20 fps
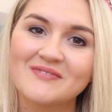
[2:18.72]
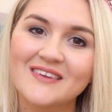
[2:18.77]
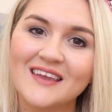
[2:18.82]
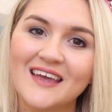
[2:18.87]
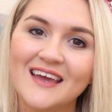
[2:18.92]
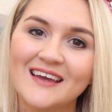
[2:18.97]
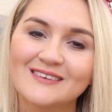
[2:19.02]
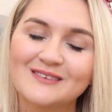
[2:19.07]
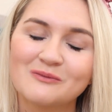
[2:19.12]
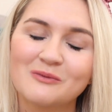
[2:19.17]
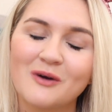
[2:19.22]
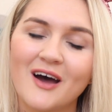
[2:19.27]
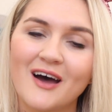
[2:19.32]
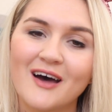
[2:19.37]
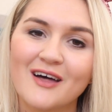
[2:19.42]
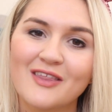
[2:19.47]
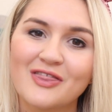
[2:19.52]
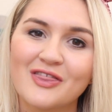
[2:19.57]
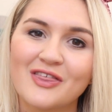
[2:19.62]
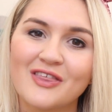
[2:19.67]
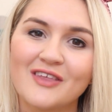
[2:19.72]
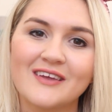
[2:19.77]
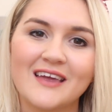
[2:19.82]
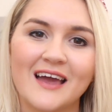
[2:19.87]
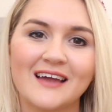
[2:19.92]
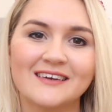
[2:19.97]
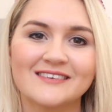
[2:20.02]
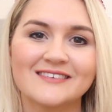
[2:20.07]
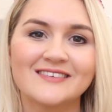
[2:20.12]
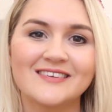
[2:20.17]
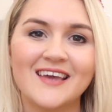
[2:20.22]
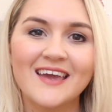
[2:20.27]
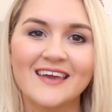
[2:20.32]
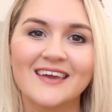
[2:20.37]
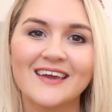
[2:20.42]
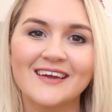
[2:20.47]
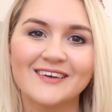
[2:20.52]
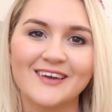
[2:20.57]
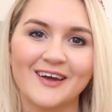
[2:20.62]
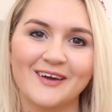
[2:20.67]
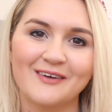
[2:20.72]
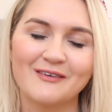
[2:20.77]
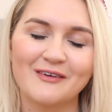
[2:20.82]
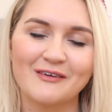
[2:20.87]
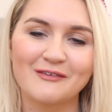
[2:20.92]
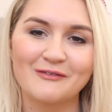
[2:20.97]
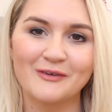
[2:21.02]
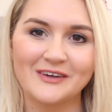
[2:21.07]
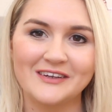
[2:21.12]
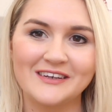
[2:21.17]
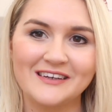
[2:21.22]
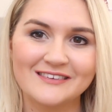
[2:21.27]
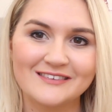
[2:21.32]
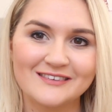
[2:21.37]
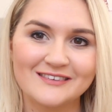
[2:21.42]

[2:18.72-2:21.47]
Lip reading: it's worth, just taking note of what you need